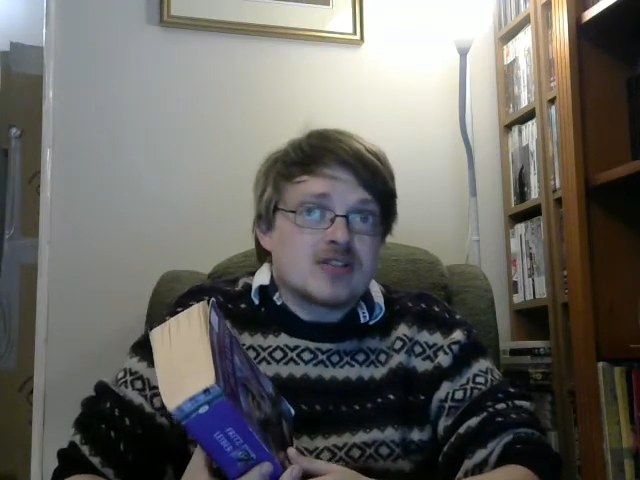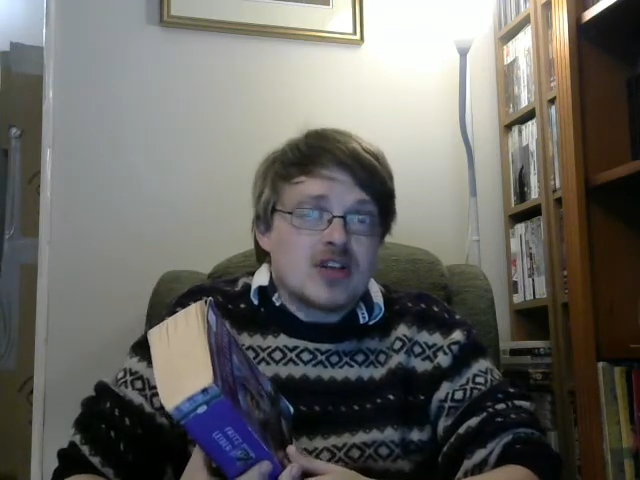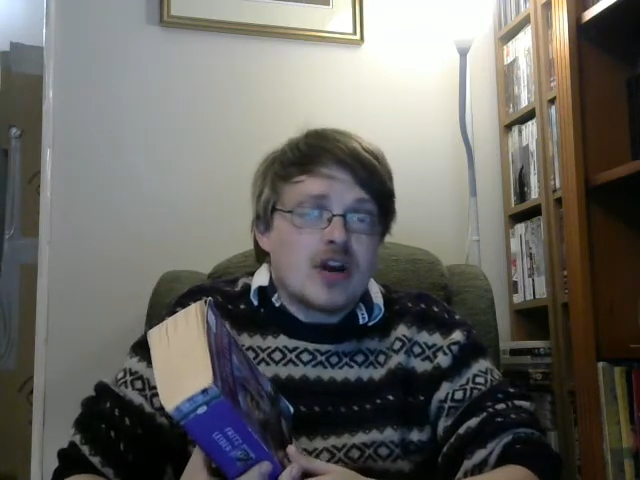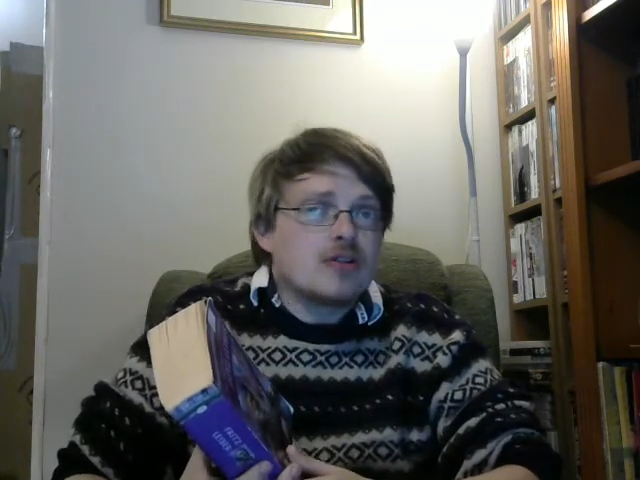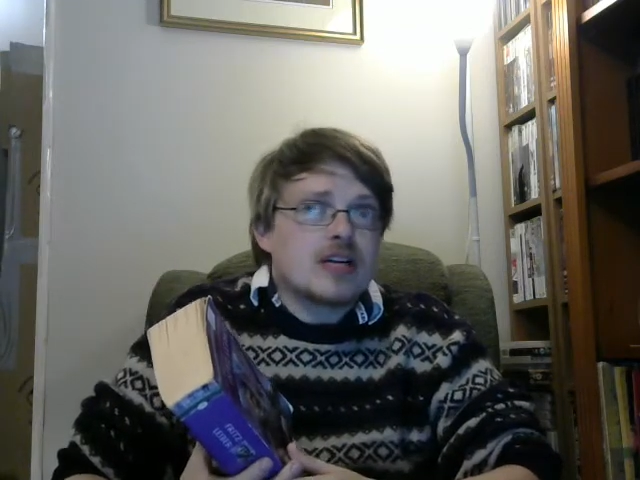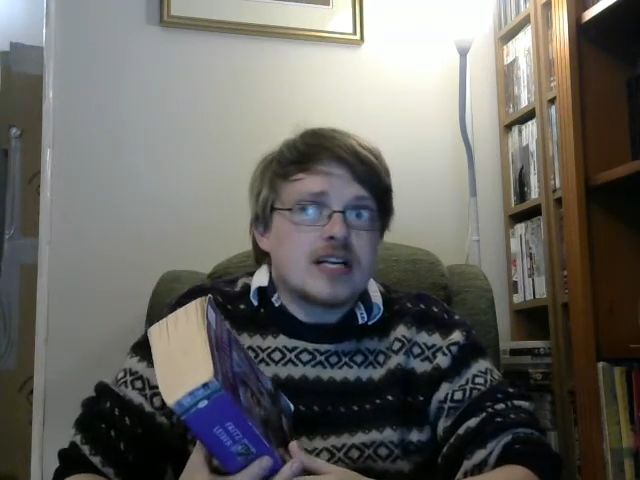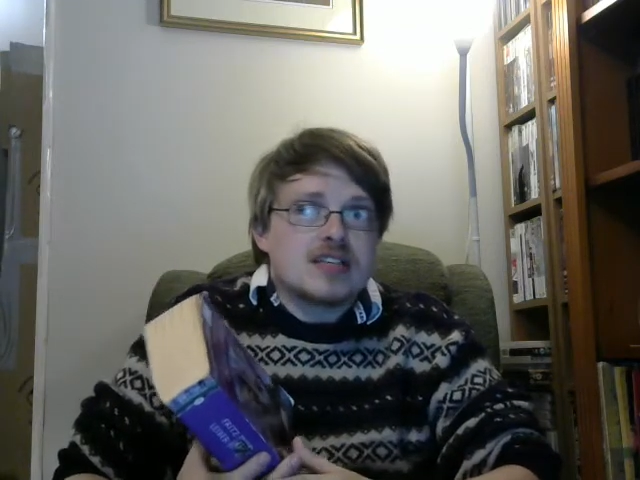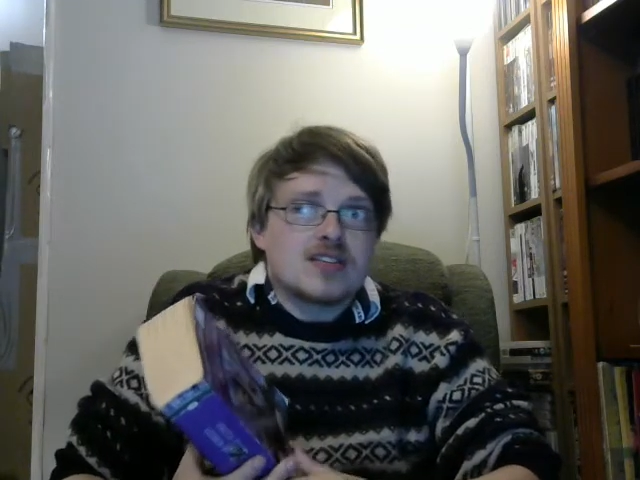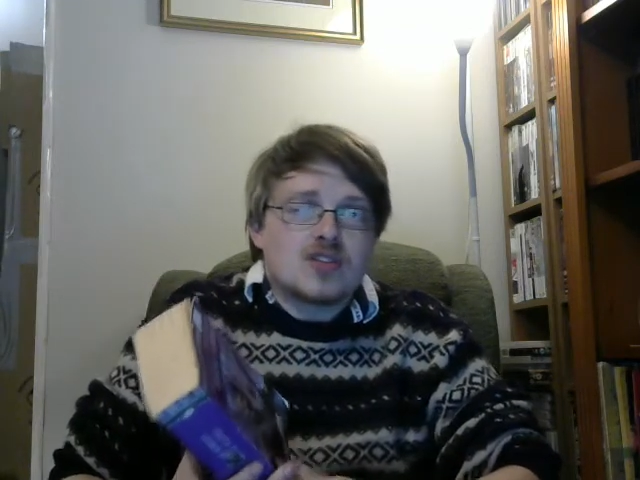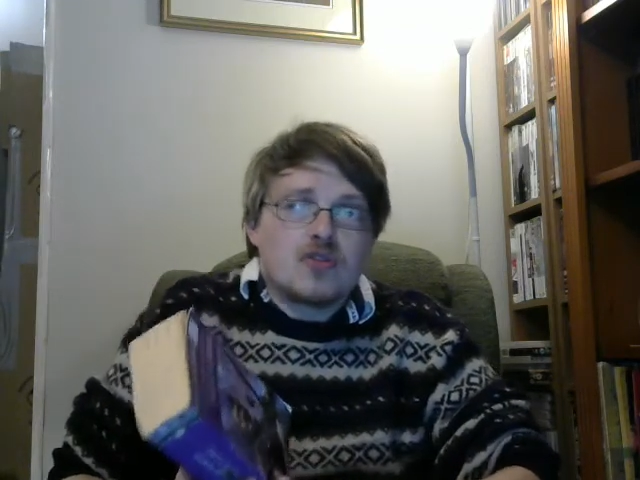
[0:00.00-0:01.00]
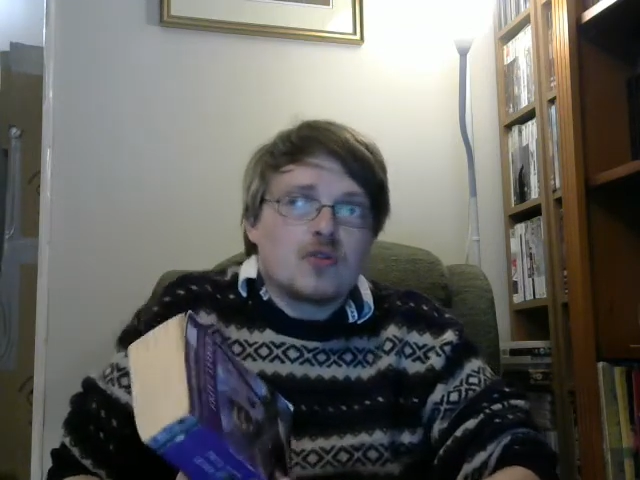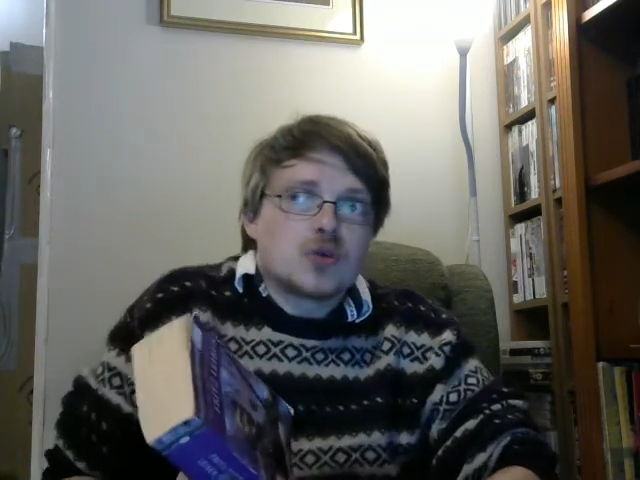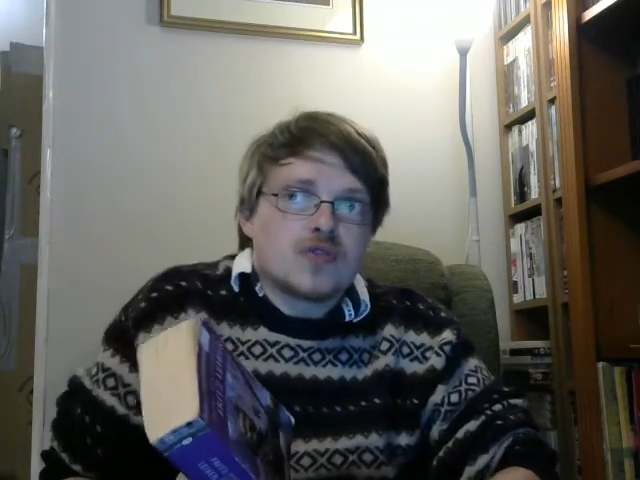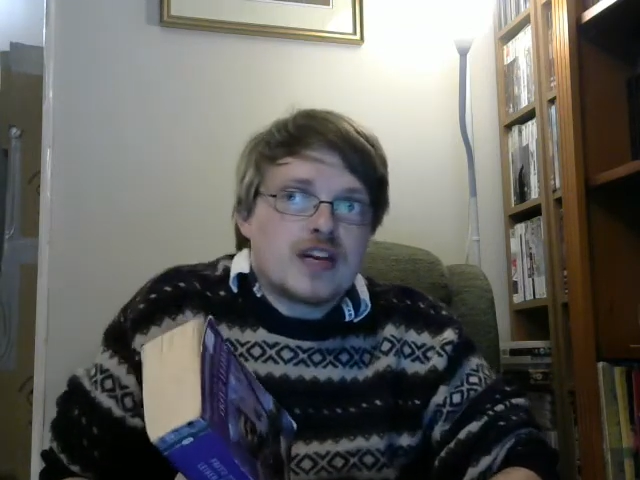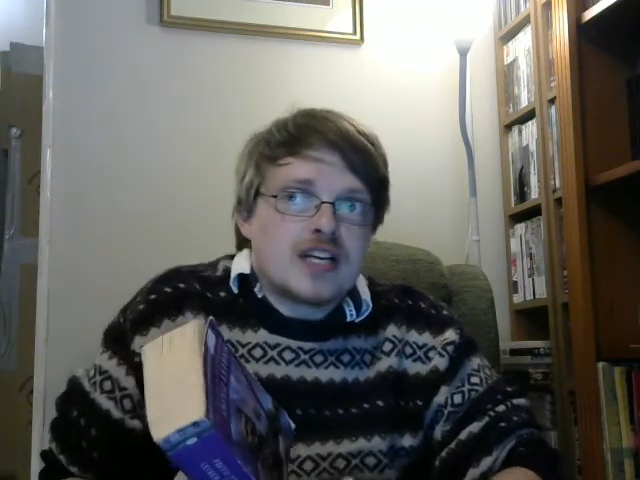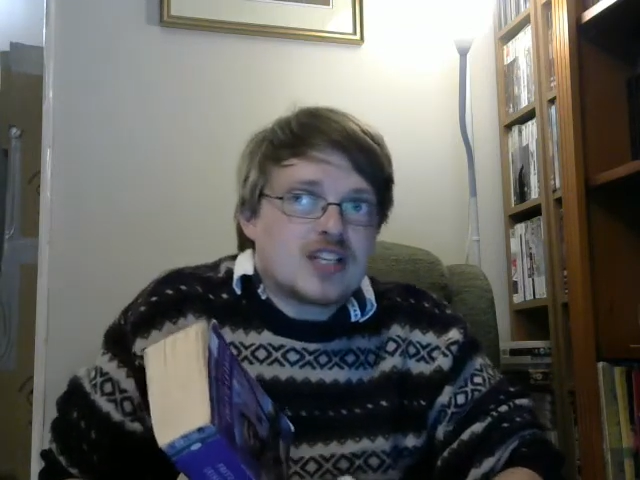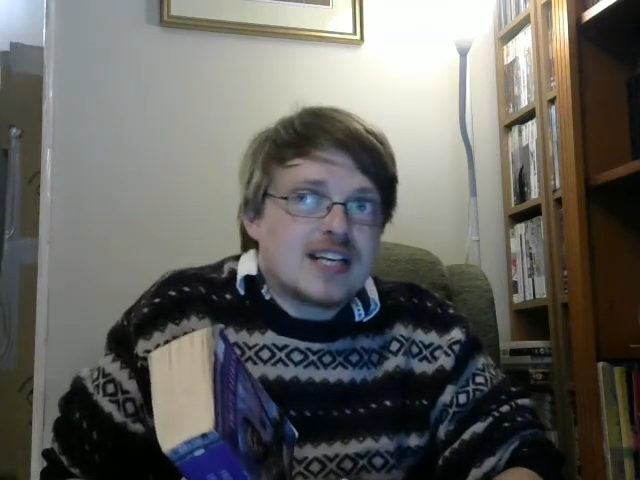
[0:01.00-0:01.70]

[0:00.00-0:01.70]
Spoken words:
Conan is this force of nature.